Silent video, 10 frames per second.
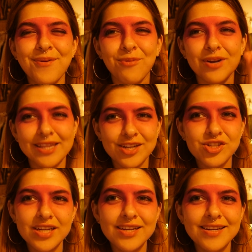
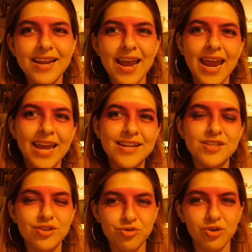religion and
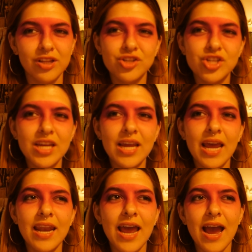the trilogy
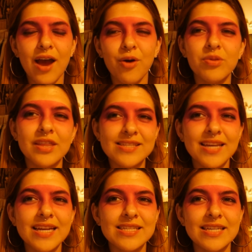and how this
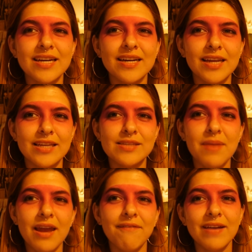idea is
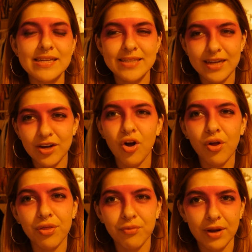manifested in
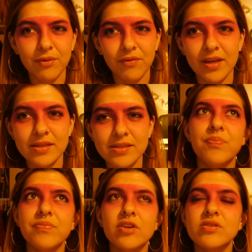all three movies.
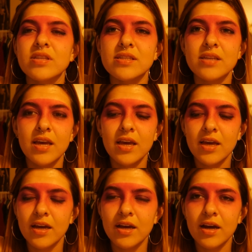There's this
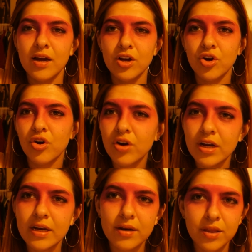
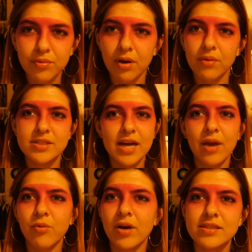current throughout
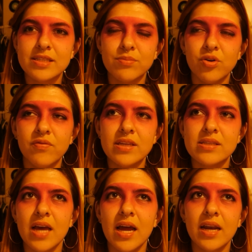Ty West's movies
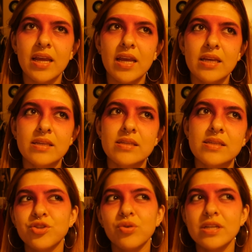that
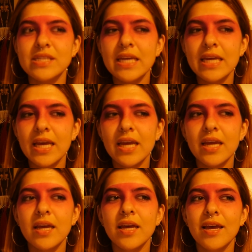is
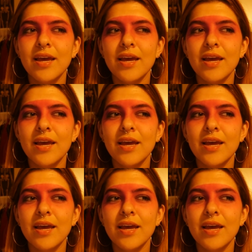critiquing